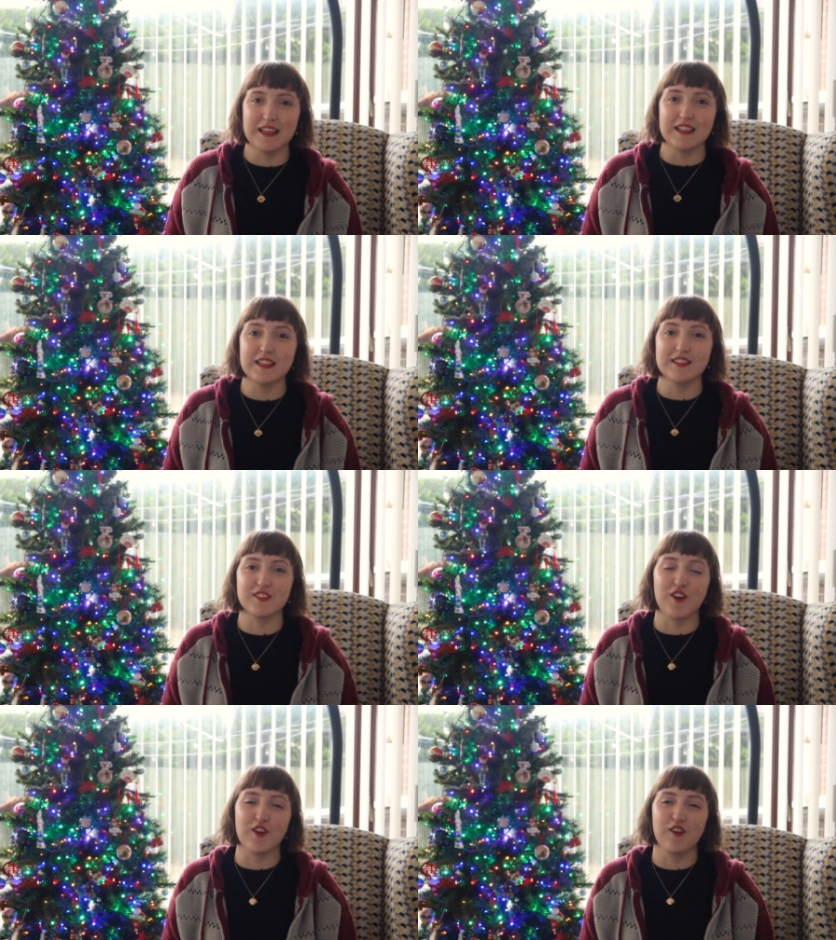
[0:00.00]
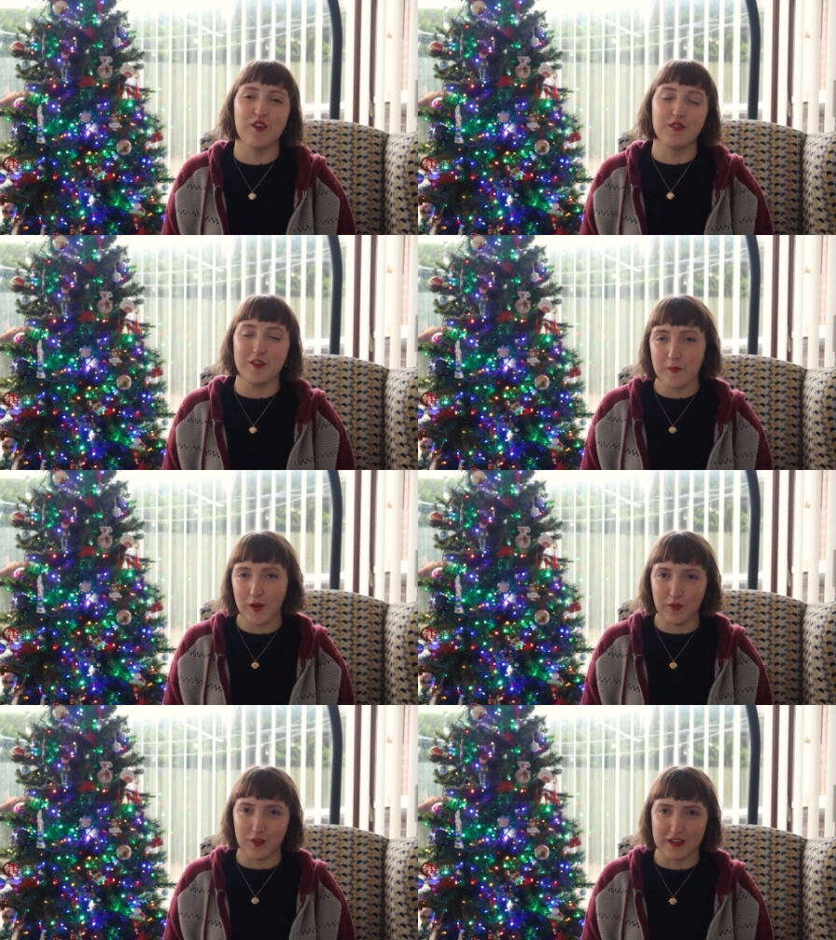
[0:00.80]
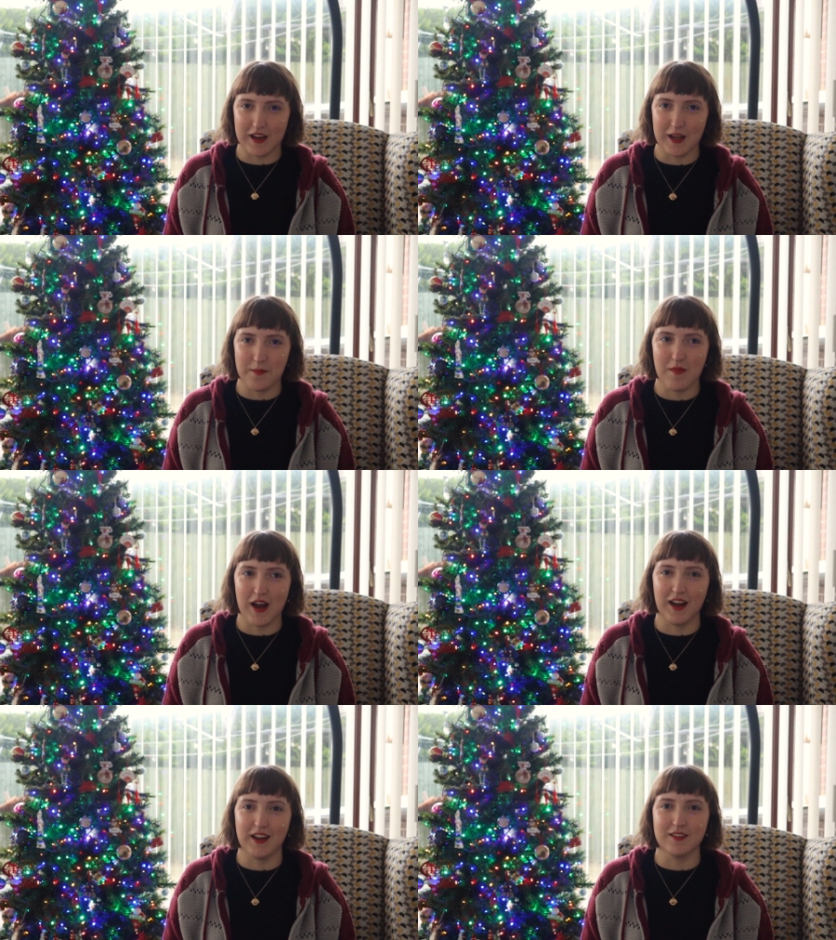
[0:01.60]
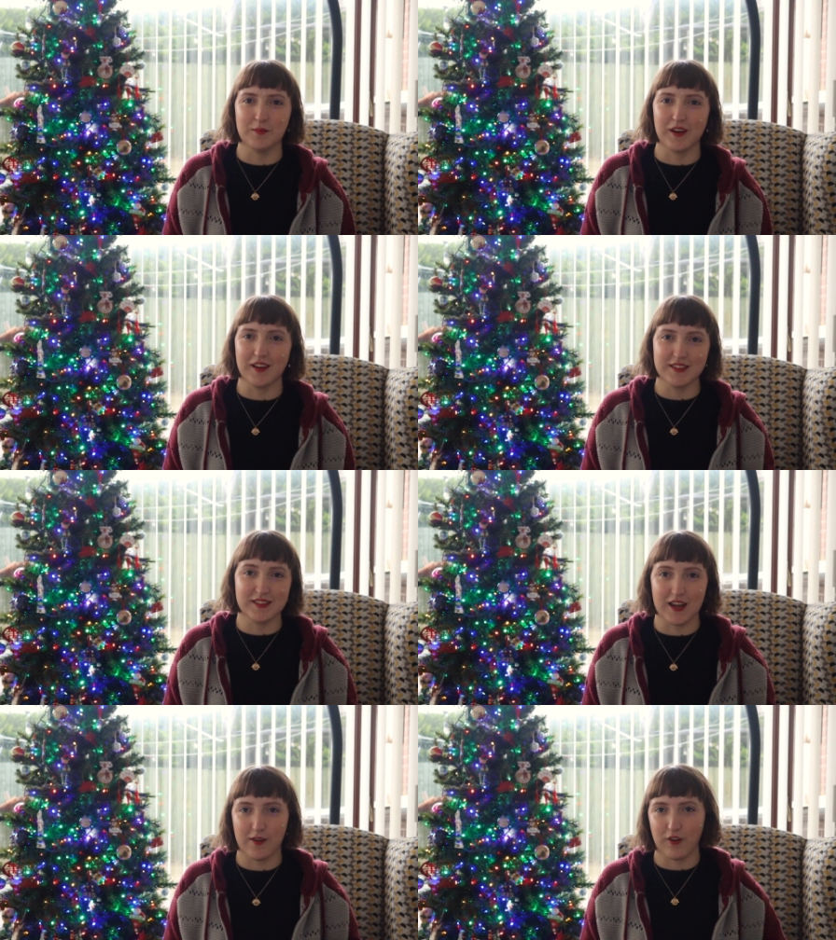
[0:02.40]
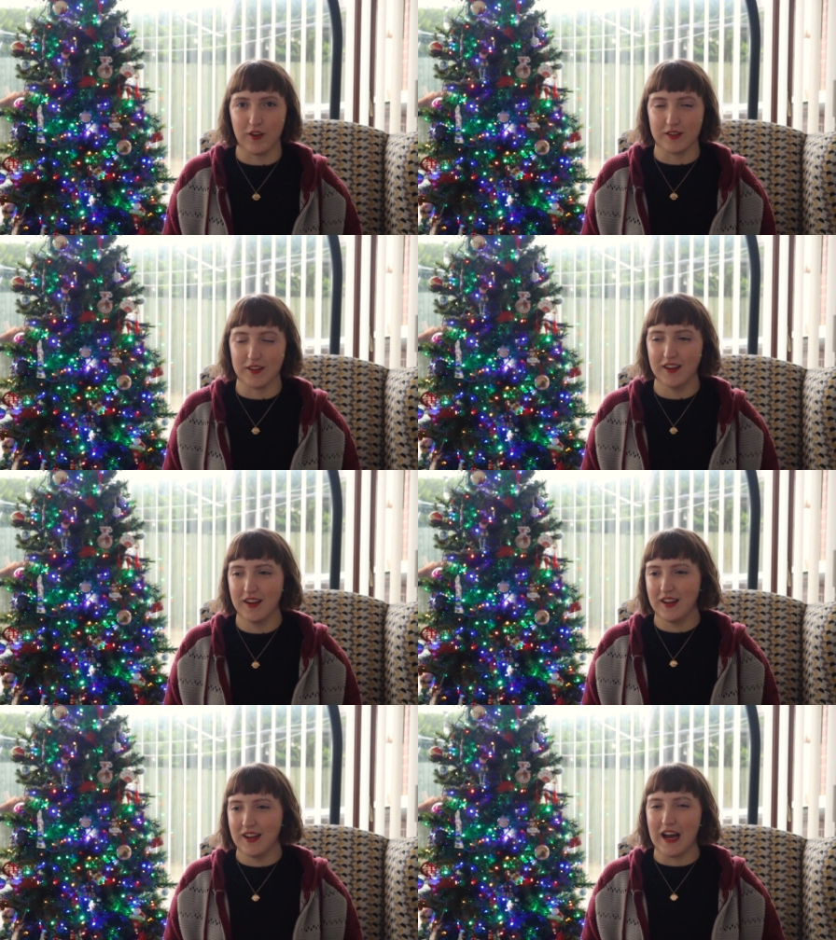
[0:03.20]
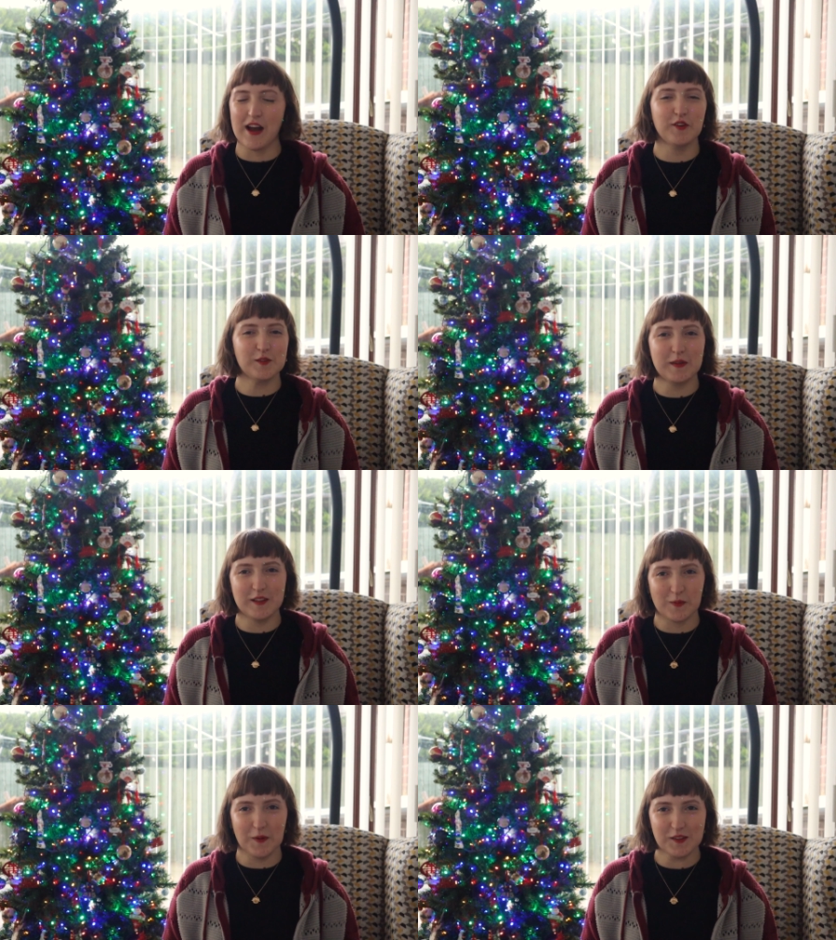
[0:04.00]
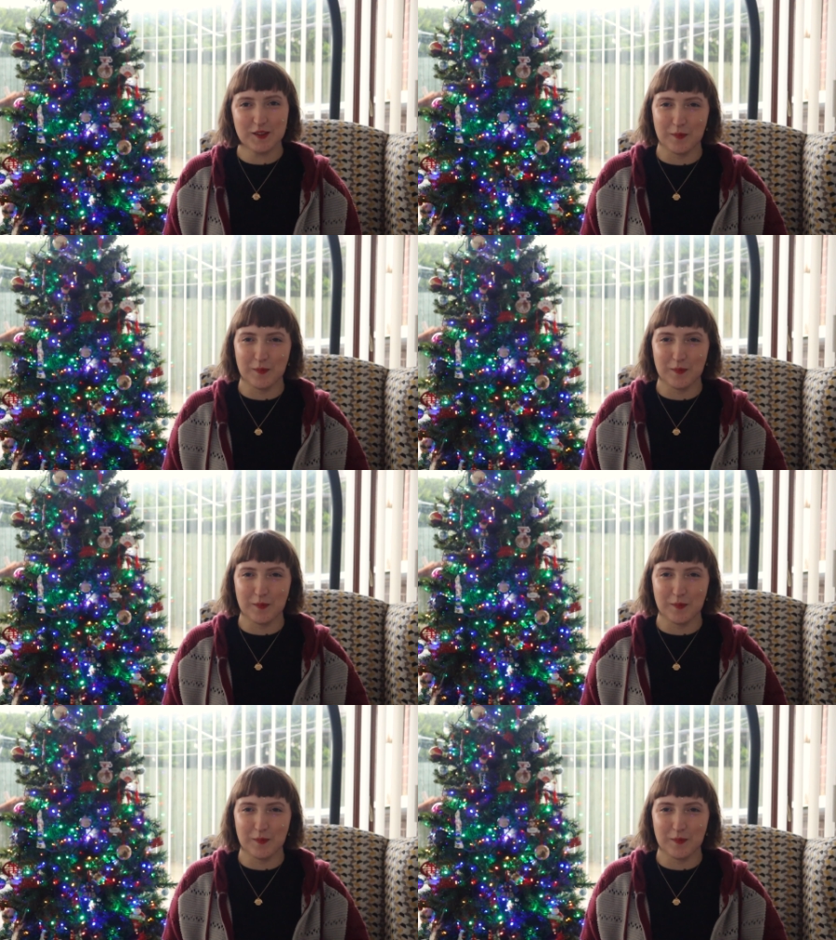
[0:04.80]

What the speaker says: It is her favourite book of all time, and because I've always been into books,